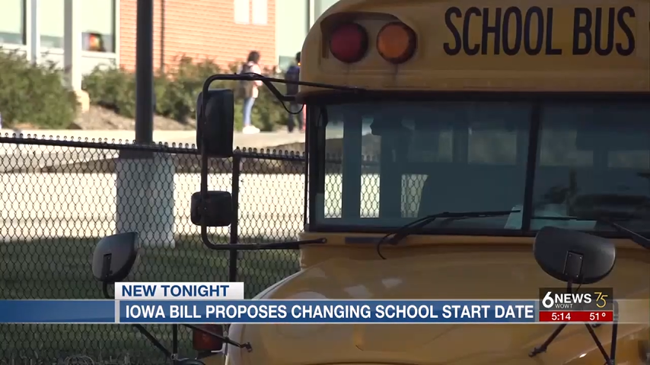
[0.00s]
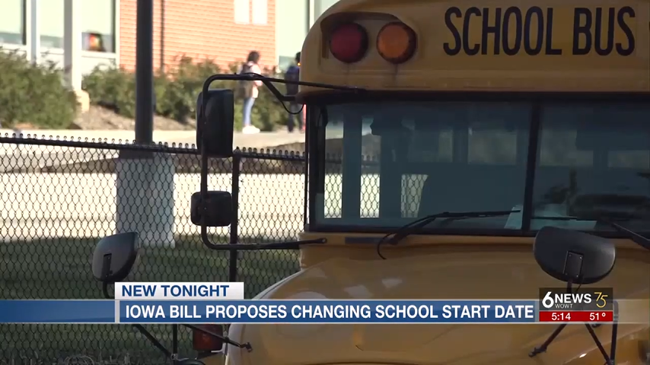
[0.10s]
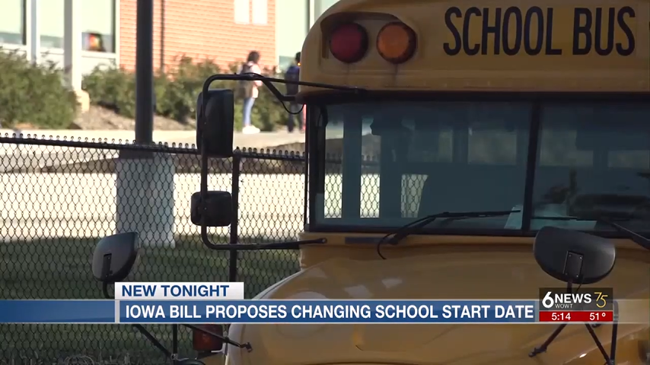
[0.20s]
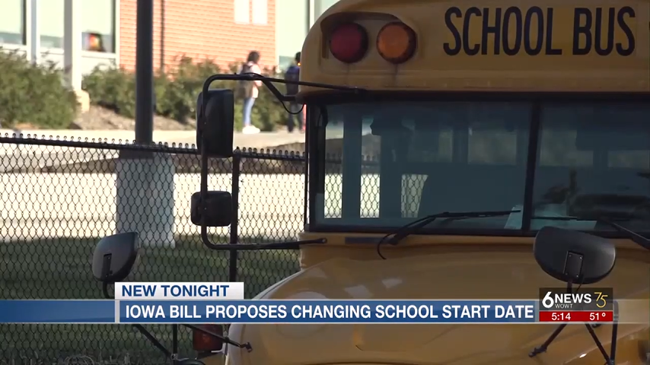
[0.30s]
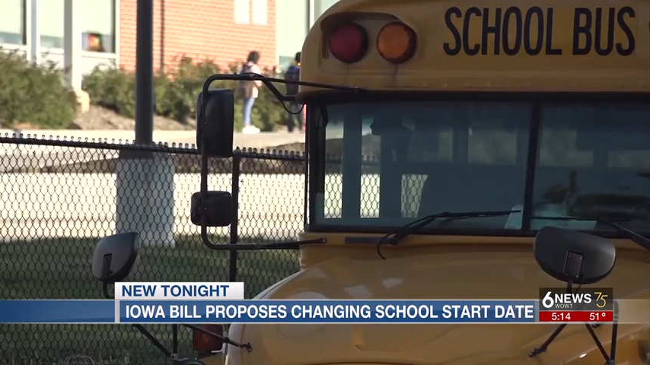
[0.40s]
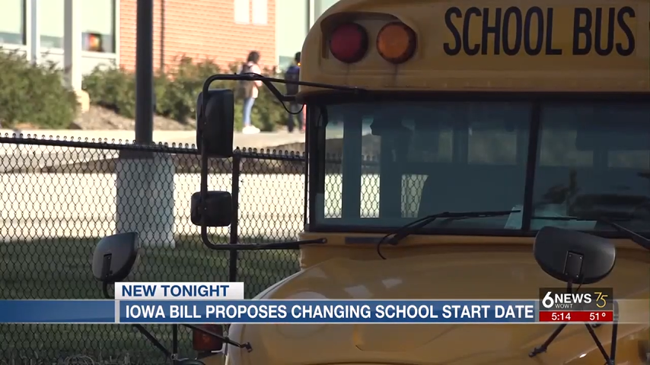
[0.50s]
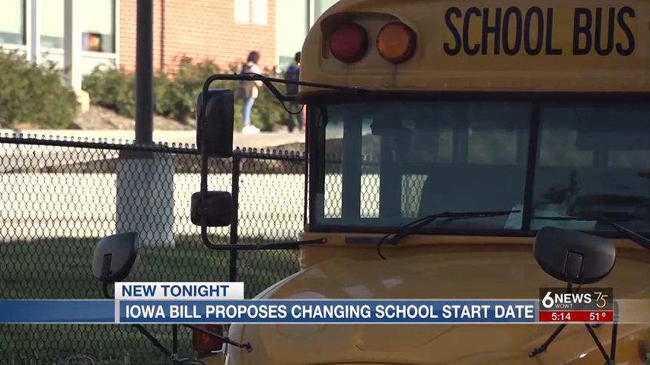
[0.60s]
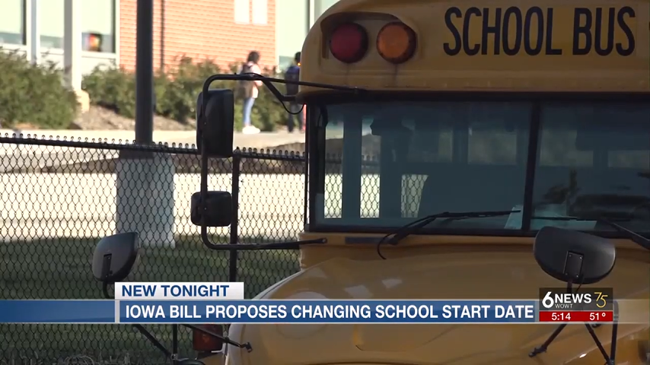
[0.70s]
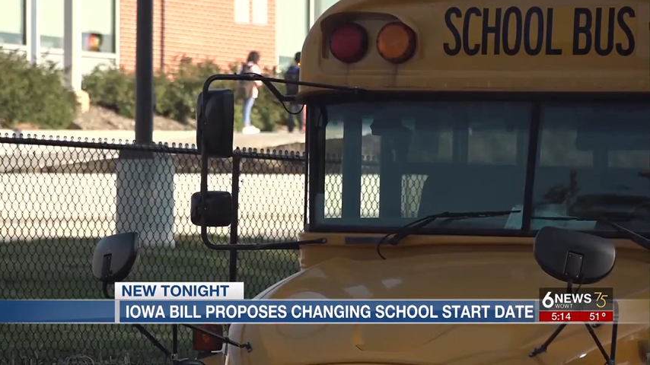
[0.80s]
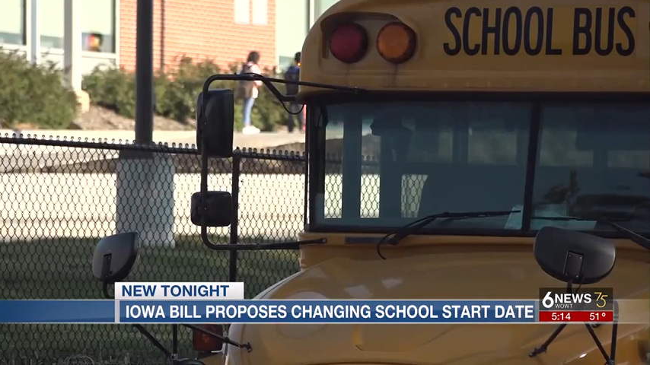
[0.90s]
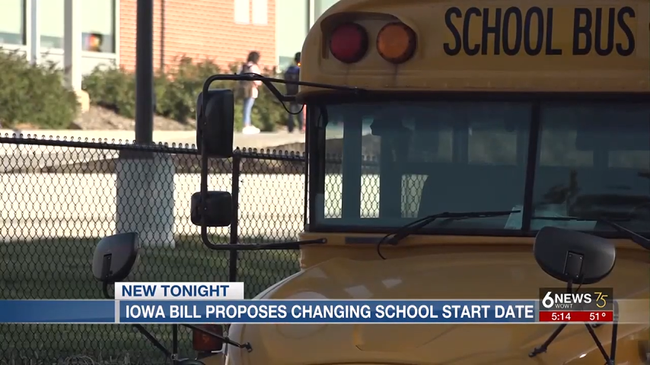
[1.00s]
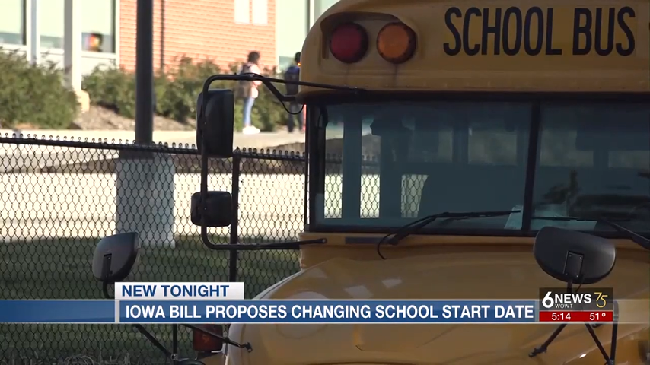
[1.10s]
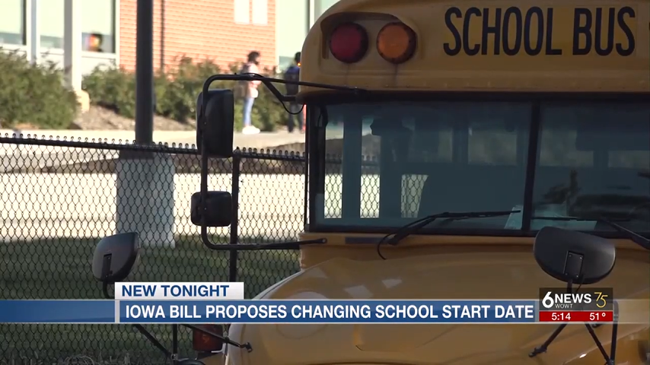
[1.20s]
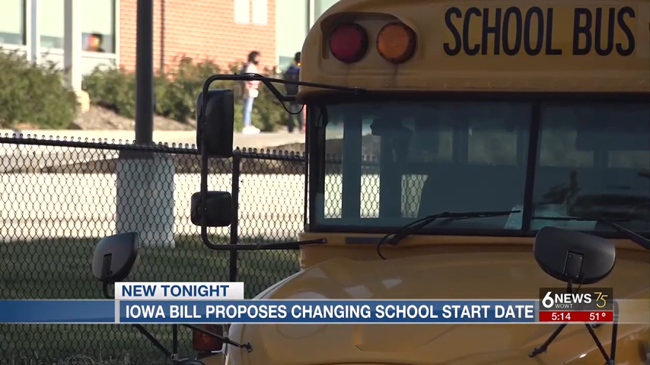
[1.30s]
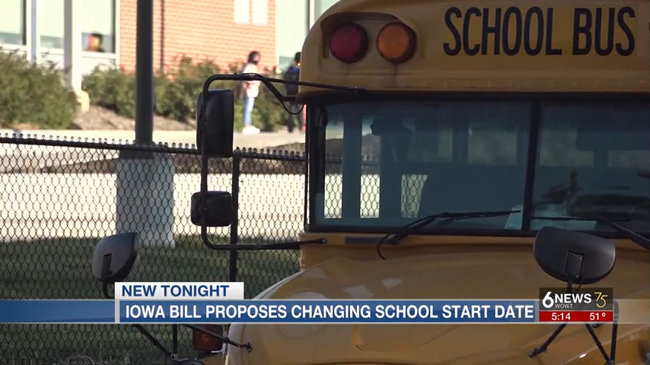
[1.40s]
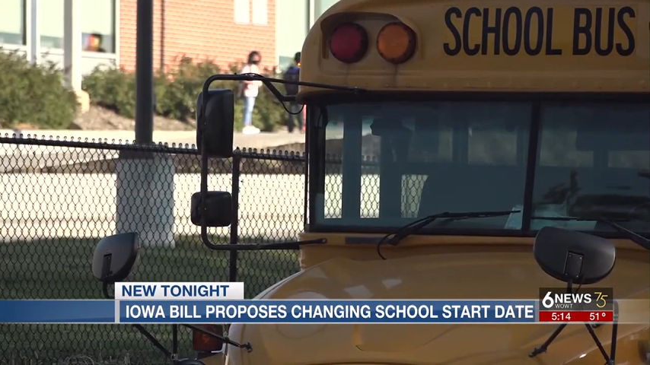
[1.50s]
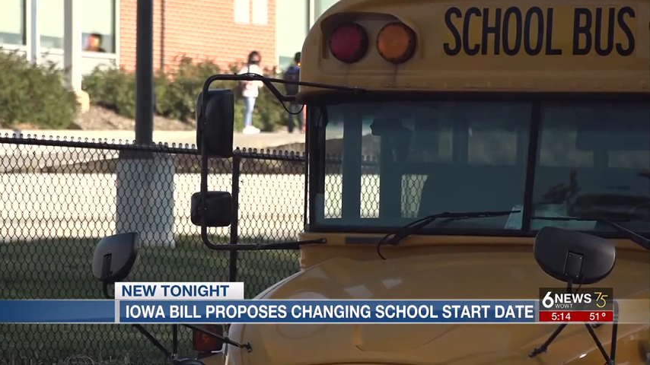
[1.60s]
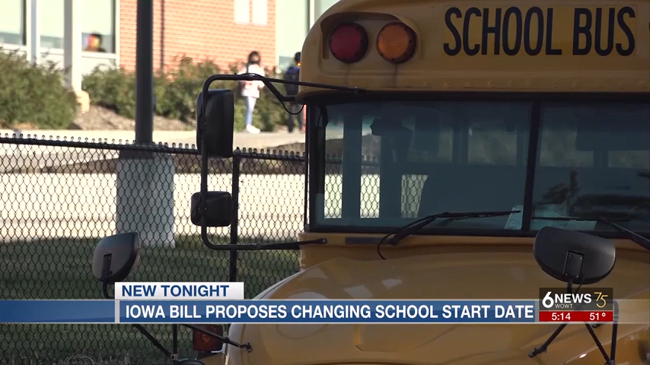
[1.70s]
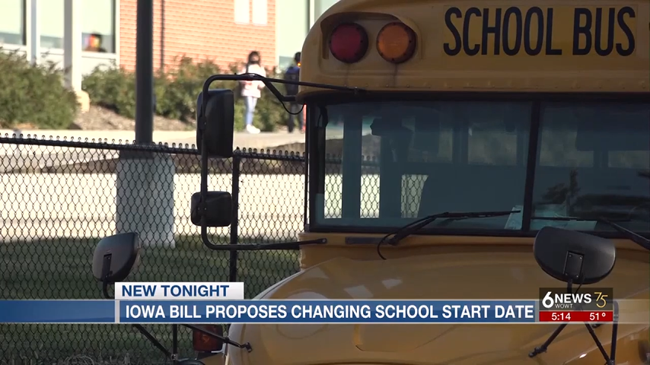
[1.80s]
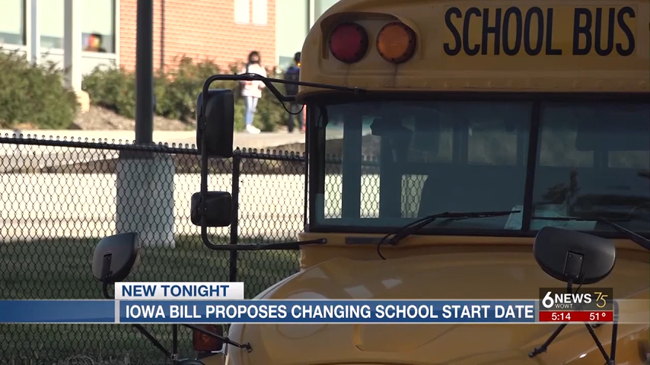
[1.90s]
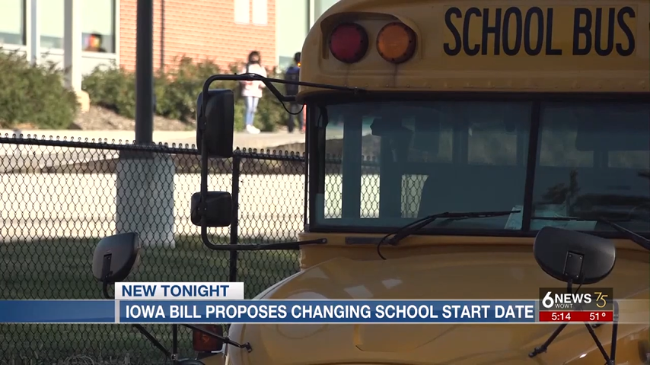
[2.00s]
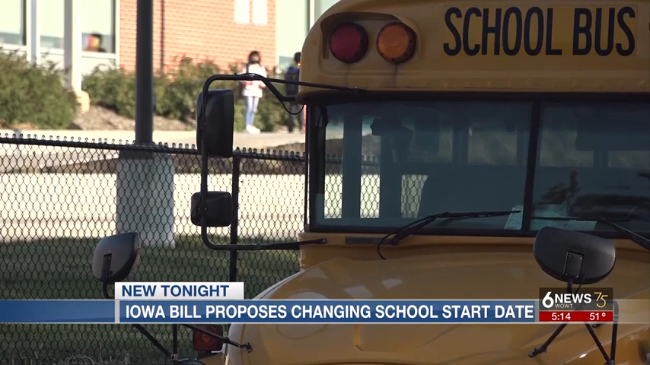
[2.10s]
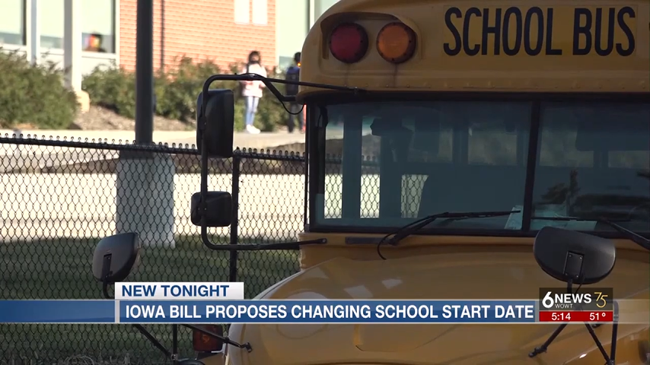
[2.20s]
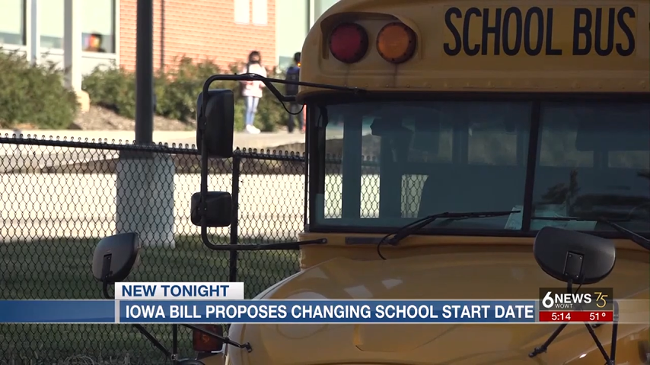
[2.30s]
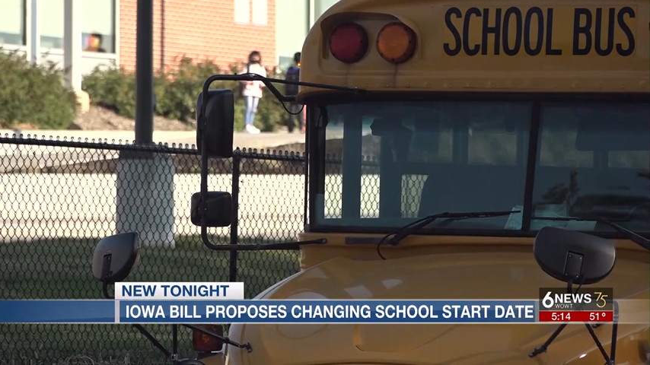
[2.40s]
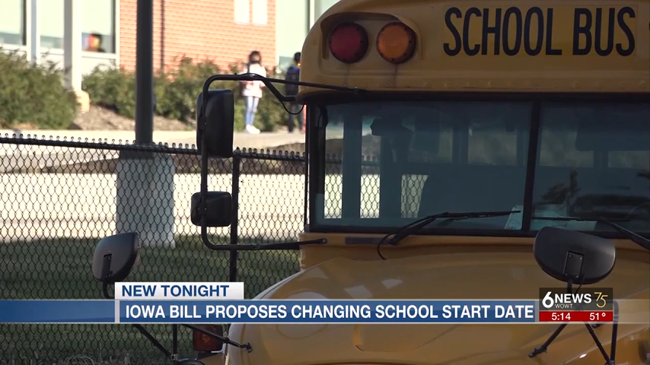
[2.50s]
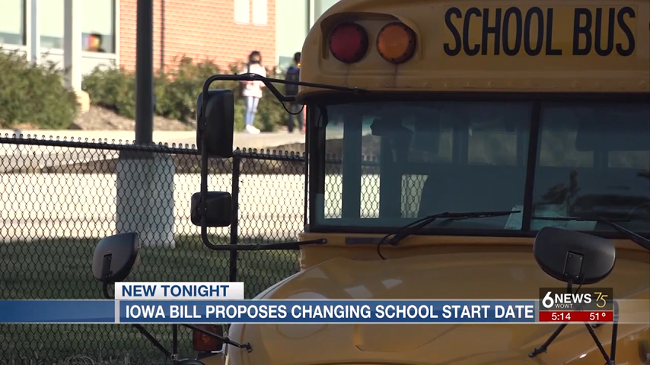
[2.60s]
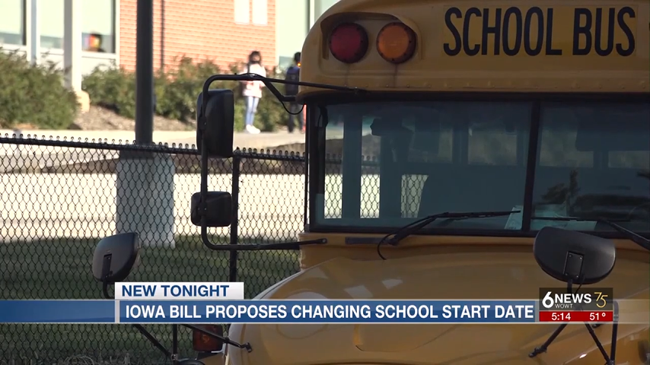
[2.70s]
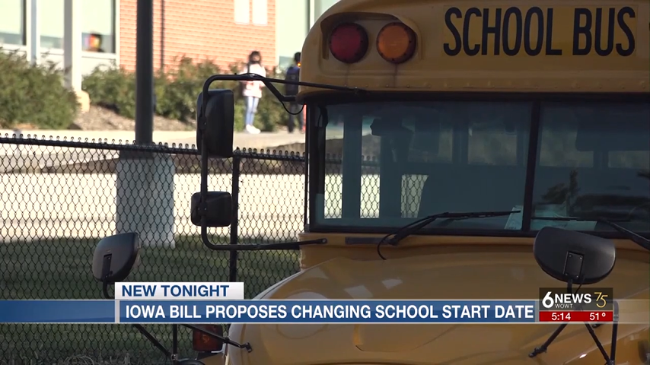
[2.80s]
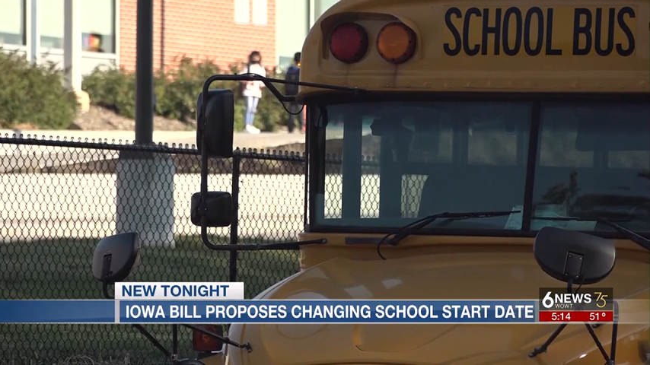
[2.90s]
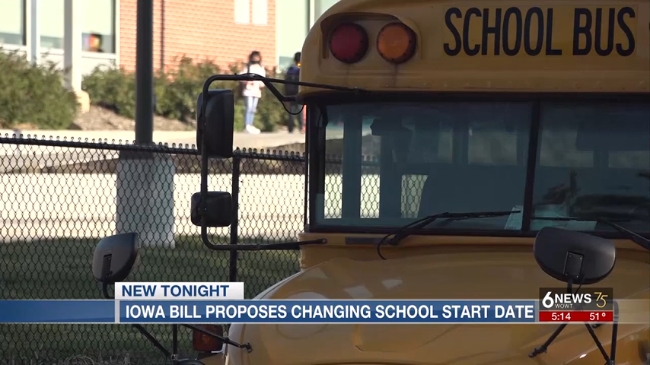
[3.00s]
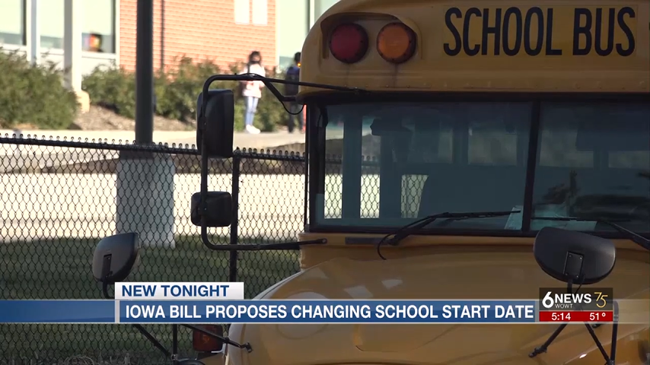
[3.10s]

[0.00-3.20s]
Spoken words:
No face is visible, so there are no lips to read.